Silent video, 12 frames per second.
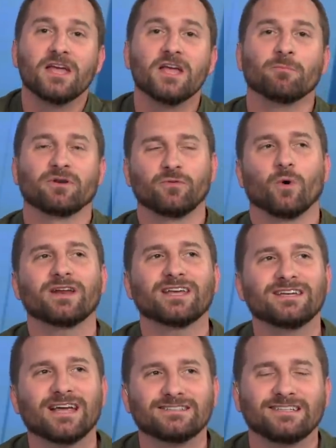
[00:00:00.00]
But if you want to
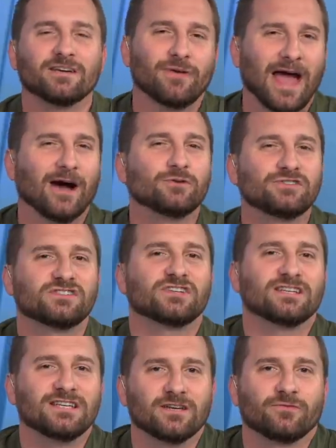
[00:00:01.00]
get an idea of how
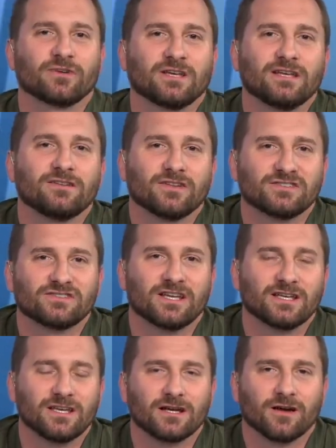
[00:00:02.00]
significant the
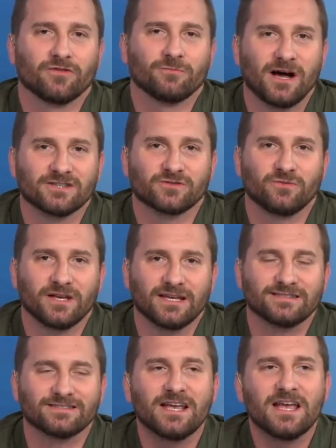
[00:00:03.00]
sinking of the Moskva
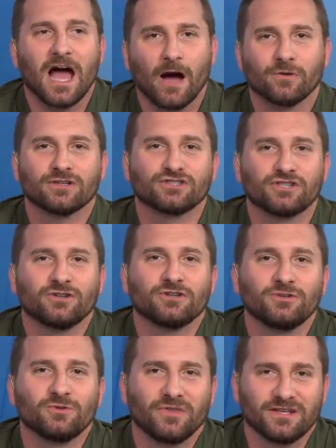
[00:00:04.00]
is, I want to show
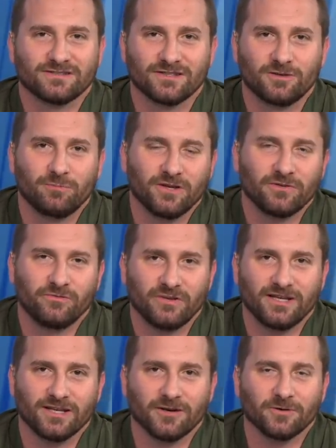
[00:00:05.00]
you this little bit of
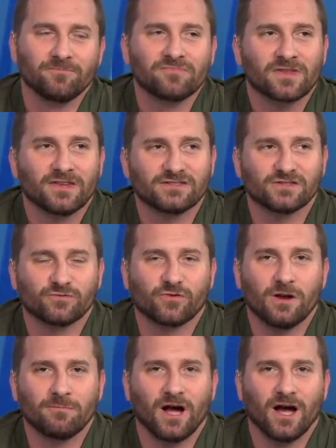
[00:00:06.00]
video. This is
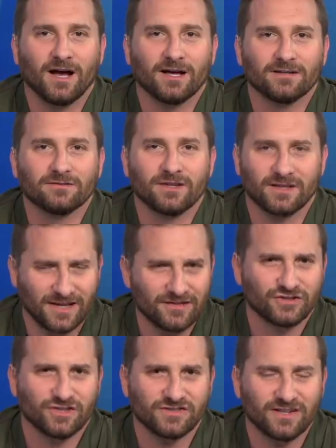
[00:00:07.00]
from uh,
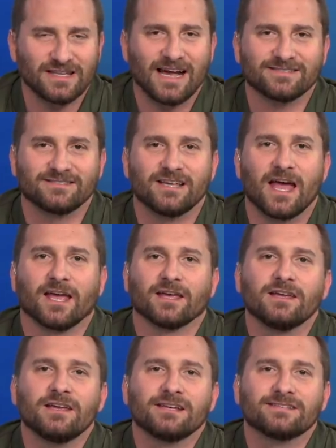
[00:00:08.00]
in just the last
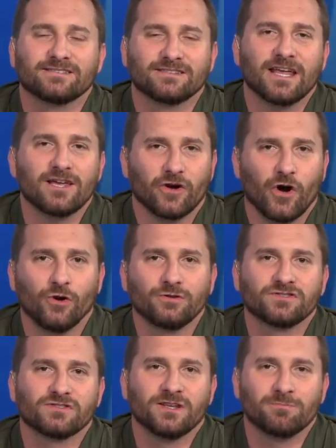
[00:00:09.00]
day, state
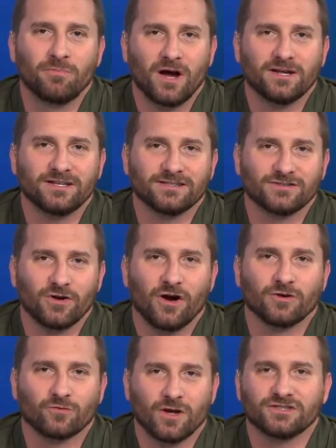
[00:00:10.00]
hosts and pundits
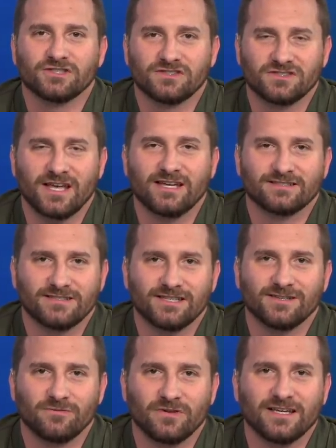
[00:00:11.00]
on Russian state
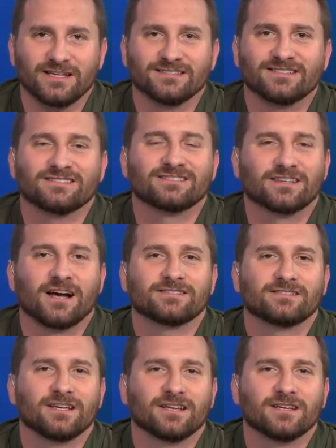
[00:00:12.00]
TV
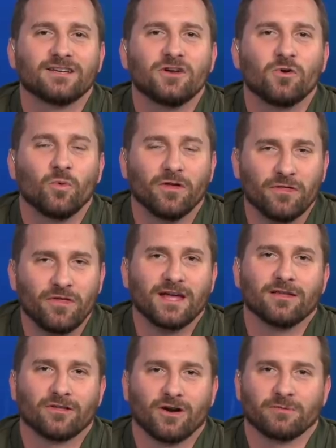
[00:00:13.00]
discussing what
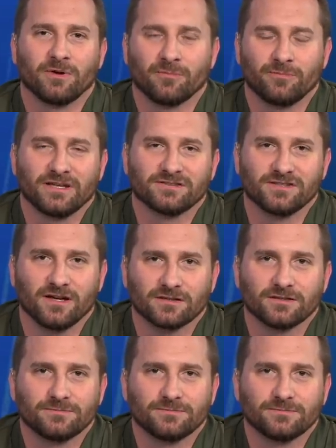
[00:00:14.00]
they thought about being sunk.